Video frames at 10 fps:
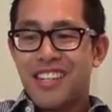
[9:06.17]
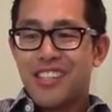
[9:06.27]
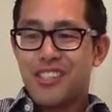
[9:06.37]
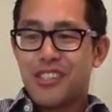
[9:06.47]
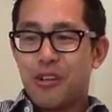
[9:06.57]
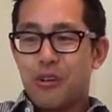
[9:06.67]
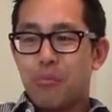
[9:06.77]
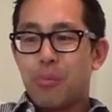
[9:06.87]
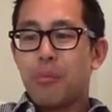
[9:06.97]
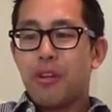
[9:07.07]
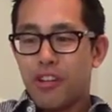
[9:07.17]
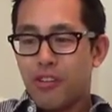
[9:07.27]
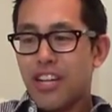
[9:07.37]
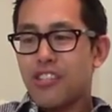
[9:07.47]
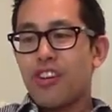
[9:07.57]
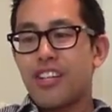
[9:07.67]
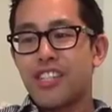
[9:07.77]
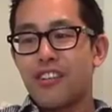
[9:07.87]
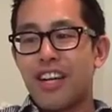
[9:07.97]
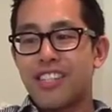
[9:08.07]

So Bermuda grass, Johnson grass,